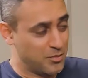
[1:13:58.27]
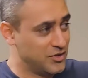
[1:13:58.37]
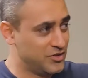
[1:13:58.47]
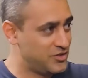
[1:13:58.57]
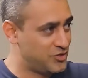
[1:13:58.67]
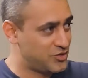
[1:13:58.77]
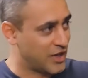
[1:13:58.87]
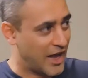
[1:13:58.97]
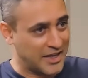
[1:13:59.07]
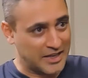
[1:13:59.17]
it
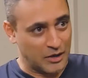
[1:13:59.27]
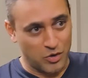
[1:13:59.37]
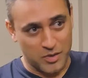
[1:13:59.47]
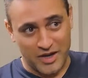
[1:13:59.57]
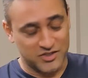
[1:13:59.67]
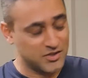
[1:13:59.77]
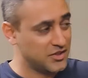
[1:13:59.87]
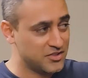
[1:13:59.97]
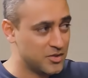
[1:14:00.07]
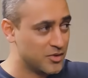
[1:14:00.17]
happens, I cannot
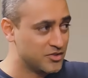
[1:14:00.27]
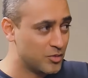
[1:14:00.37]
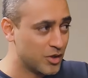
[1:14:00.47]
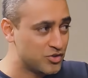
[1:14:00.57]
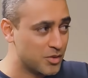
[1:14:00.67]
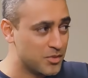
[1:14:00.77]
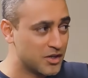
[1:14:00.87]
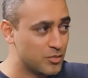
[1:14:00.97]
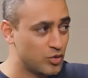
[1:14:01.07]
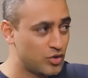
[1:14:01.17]
imagine Teesri Manzil without
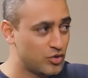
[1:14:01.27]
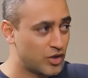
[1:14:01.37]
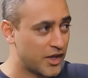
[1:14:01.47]
Shammi Kapoor.